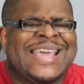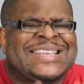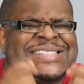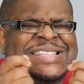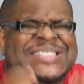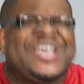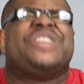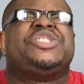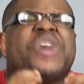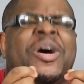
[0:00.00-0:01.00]
is
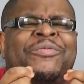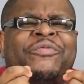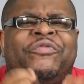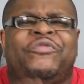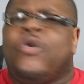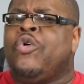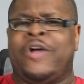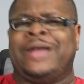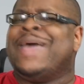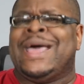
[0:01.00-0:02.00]
such a
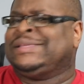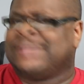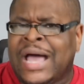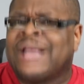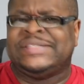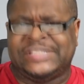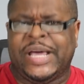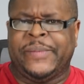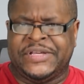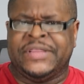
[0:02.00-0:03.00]
foreign-ass
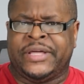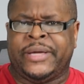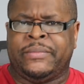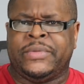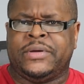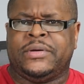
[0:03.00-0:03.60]
concept to them.